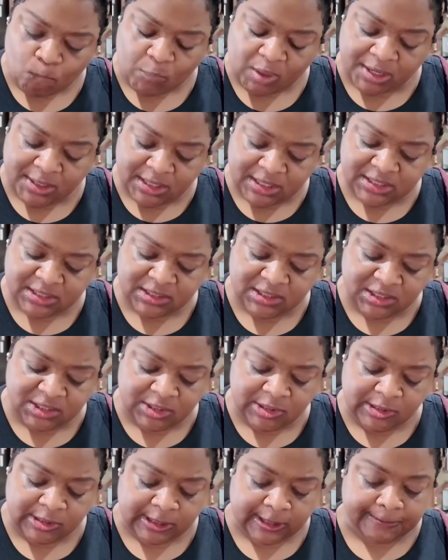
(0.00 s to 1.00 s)
this
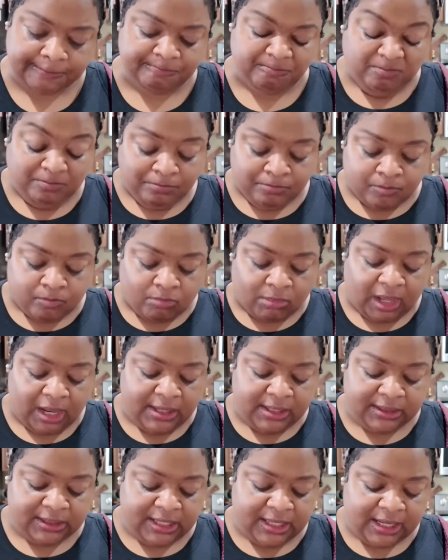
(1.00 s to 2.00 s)
good. And
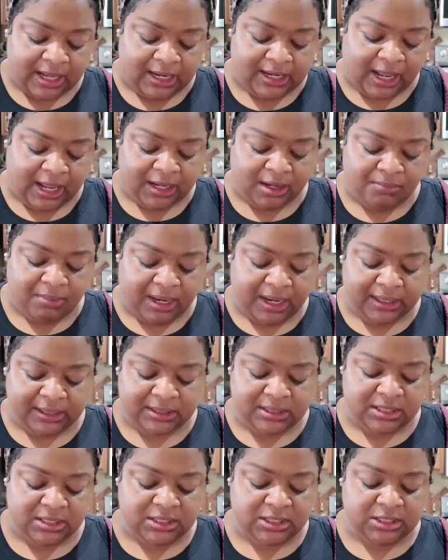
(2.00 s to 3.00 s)
the thing I like about it
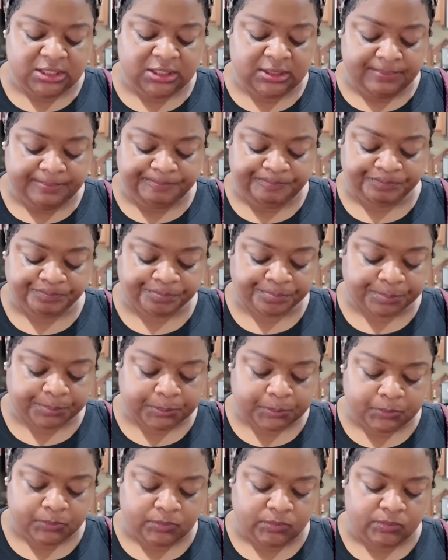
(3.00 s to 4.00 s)
is
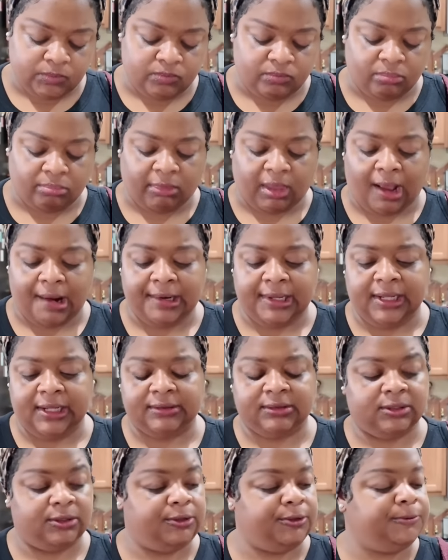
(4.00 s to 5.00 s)
all I have
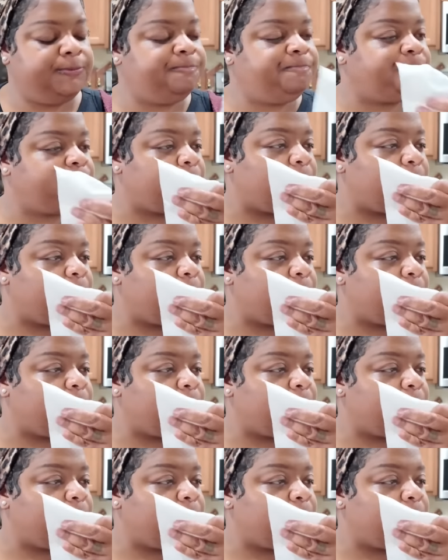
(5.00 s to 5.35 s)
to do